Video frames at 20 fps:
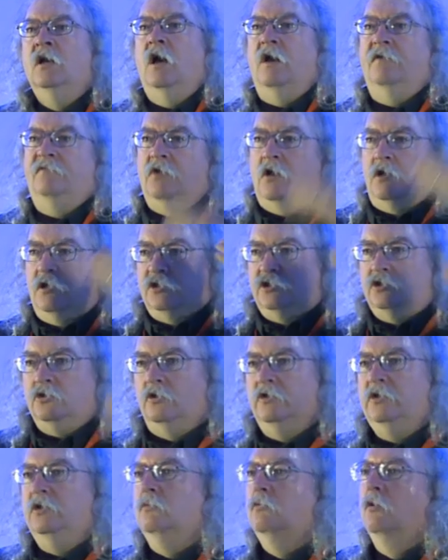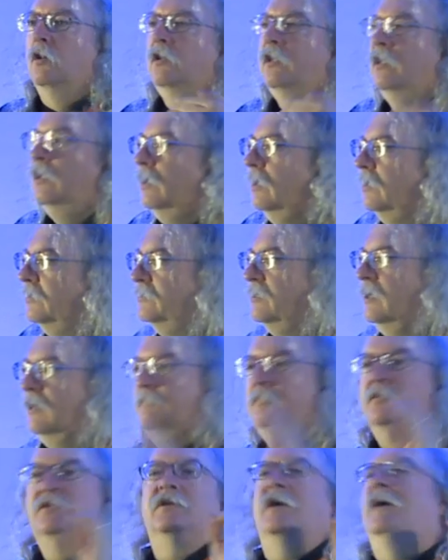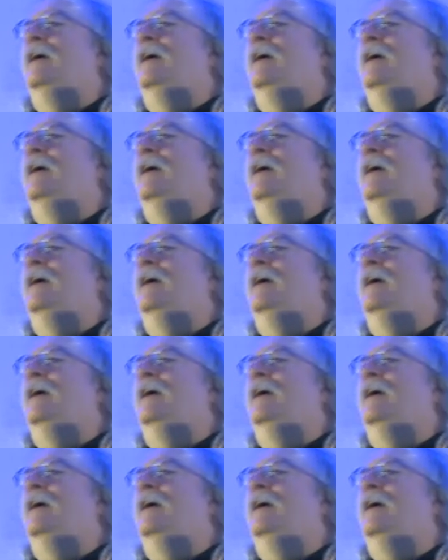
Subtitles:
I've got to show you working examples.